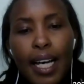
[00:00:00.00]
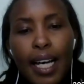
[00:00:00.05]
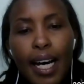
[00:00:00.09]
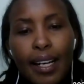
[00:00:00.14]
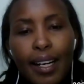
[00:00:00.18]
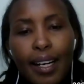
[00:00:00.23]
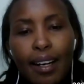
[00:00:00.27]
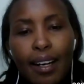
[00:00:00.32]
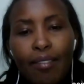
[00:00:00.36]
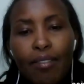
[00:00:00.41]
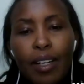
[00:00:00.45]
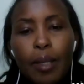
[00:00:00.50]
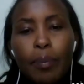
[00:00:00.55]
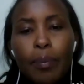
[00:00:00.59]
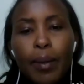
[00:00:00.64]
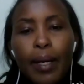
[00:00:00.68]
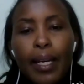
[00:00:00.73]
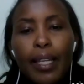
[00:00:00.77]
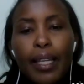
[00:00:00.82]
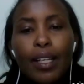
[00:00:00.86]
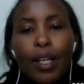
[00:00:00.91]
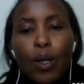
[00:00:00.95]
are governed
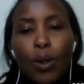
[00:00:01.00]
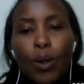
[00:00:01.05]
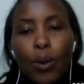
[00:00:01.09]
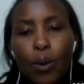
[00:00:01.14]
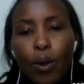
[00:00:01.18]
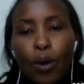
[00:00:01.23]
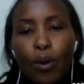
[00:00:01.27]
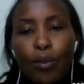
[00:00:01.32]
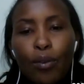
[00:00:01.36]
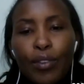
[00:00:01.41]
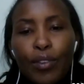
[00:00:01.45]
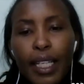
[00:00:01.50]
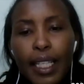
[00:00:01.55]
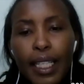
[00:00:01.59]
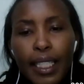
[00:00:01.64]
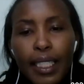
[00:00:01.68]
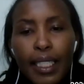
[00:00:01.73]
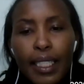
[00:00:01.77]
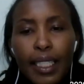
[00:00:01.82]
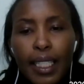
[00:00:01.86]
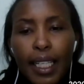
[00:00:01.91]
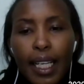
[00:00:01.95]
by the law of the
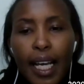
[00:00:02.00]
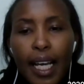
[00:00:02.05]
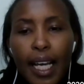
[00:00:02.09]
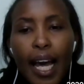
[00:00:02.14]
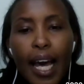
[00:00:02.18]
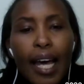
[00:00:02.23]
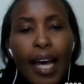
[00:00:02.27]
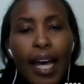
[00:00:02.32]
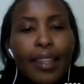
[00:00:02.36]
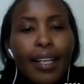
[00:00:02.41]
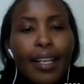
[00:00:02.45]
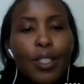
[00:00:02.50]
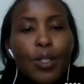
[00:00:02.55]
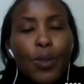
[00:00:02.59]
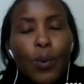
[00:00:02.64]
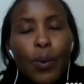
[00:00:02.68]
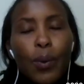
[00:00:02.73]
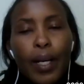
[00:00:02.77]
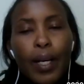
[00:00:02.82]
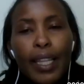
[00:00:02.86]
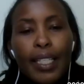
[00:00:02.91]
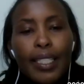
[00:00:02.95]
land. And that's
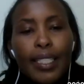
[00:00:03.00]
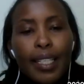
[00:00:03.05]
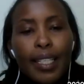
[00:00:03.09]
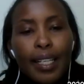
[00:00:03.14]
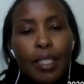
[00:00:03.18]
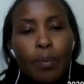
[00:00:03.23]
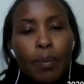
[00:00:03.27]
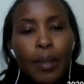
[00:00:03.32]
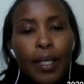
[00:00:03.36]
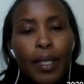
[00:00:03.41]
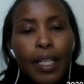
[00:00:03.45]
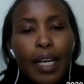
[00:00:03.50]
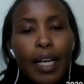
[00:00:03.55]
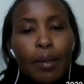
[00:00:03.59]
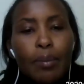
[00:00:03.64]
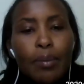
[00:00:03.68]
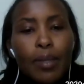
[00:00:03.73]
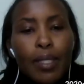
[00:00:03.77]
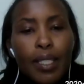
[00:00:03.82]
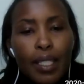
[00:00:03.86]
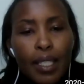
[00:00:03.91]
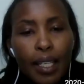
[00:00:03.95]
where the taxman
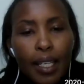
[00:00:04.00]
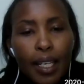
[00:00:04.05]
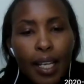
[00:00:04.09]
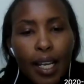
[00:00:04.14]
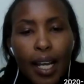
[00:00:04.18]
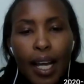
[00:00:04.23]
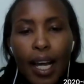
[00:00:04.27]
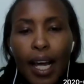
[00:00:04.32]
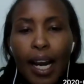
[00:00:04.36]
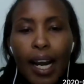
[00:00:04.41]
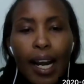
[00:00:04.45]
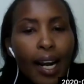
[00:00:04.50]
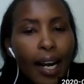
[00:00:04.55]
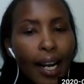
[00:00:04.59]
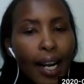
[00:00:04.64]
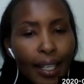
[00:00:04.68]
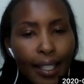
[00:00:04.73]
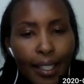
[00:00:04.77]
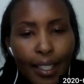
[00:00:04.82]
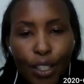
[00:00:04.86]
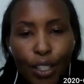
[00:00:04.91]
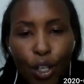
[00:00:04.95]
comes in.
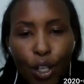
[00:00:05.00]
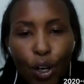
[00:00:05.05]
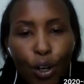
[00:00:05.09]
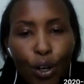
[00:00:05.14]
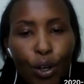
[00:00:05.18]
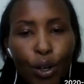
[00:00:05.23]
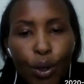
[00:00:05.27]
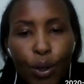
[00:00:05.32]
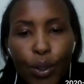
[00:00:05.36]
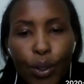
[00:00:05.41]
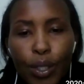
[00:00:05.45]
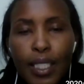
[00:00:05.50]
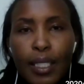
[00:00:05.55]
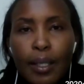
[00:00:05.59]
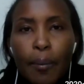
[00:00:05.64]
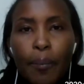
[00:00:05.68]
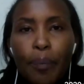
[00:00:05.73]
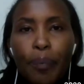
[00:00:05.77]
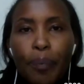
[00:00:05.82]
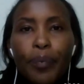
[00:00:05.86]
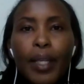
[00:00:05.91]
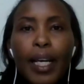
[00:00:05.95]
Like it or not,
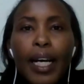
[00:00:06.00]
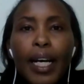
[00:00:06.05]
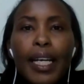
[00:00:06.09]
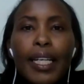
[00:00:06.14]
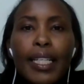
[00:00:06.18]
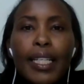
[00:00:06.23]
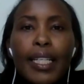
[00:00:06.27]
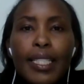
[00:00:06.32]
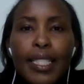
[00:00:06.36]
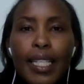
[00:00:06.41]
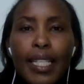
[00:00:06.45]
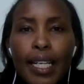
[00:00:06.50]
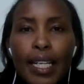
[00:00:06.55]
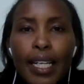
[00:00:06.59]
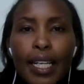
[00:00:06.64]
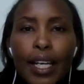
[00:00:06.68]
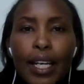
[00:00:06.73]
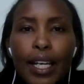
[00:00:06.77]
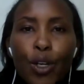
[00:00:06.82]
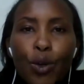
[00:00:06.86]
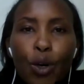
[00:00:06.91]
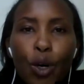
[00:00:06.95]

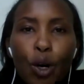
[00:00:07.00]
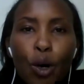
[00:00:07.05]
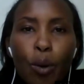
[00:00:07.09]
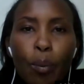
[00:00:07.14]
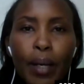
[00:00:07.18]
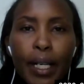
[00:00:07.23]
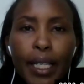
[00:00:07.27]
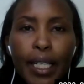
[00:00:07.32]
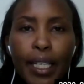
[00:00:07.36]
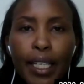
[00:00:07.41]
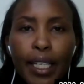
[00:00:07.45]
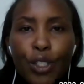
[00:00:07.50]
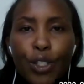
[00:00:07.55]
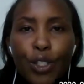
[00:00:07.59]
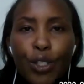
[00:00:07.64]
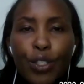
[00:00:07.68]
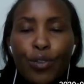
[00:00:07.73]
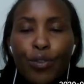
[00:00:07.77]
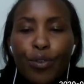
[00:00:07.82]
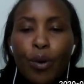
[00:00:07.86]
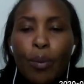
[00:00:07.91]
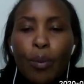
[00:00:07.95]
understanding your obligations
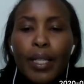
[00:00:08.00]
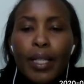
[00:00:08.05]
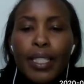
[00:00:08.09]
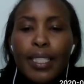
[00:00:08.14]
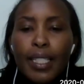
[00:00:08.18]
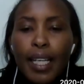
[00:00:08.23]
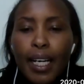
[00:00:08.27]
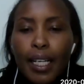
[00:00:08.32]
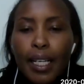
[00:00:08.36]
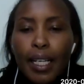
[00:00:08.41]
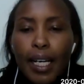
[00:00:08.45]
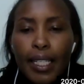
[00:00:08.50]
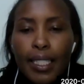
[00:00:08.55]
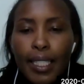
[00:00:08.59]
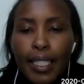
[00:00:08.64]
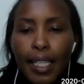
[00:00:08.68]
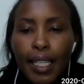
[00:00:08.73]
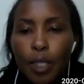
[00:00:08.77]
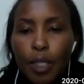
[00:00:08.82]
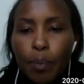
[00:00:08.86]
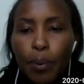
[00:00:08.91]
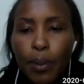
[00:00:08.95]
from a
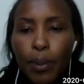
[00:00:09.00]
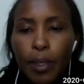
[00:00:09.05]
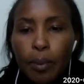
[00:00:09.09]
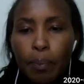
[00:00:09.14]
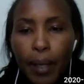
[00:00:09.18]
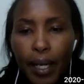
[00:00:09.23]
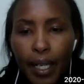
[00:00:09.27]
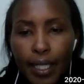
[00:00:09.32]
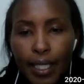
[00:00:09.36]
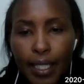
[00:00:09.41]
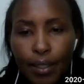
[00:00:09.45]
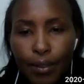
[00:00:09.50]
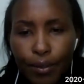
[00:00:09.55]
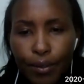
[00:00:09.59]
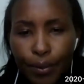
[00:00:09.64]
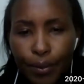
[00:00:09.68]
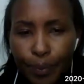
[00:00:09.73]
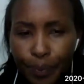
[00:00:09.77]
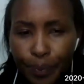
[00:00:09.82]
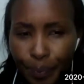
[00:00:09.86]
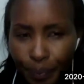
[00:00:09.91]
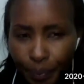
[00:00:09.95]
tax perspective,
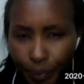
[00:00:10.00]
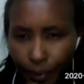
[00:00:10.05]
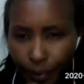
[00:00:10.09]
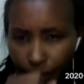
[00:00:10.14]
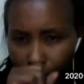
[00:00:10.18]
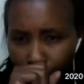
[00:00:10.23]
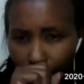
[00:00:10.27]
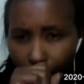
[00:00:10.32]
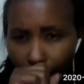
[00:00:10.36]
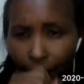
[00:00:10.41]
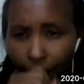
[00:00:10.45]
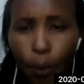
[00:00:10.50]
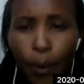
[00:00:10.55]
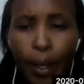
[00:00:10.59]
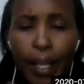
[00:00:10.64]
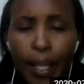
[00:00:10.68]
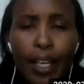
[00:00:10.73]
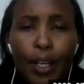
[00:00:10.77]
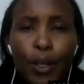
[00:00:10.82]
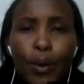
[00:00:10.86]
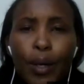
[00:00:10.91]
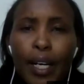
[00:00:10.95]

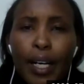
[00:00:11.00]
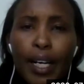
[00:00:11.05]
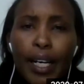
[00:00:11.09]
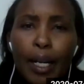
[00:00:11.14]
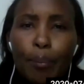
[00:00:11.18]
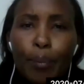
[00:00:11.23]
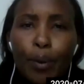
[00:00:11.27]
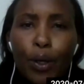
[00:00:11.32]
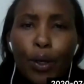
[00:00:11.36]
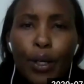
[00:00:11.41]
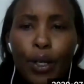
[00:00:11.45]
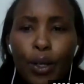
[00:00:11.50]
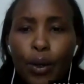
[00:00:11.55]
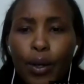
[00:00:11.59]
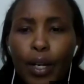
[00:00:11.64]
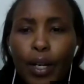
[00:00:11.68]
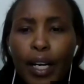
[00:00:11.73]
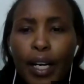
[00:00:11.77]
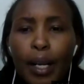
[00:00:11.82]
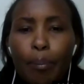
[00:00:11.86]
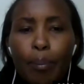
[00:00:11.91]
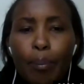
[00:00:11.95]
whether you're an employee or
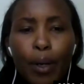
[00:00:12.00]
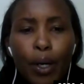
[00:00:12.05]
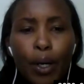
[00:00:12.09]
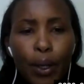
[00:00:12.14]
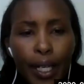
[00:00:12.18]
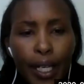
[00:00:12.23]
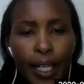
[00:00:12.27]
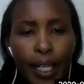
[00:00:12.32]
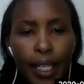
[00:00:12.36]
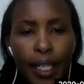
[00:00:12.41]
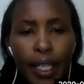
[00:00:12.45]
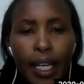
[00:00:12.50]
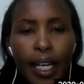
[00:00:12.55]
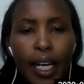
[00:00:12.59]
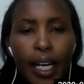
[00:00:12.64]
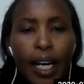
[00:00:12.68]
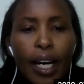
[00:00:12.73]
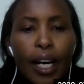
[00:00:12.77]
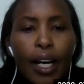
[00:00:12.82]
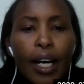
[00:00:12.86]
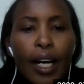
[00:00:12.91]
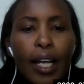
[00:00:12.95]
an employer,
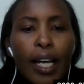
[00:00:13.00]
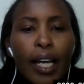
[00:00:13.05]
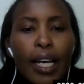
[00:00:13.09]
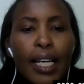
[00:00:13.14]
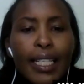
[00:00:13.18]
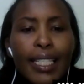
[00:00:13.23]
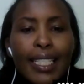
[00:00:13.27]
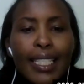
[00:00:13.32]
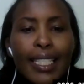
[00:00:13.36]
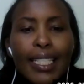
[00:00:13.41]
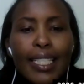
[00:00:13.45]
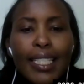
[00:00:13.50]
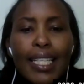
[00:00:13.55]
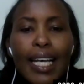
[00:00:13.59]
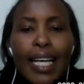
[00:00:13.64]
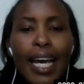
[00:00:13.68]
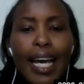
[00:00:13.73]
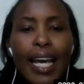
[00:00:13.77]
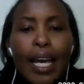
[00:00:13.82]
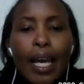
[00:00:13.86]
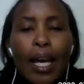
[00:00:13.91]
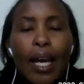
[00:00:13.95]
it is
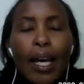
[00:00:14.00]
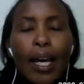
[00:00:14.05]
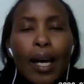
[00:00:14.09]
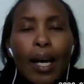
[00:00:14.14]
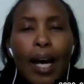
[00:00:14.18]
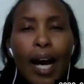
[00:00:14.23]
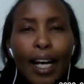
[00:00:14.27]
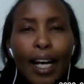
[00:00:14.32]
a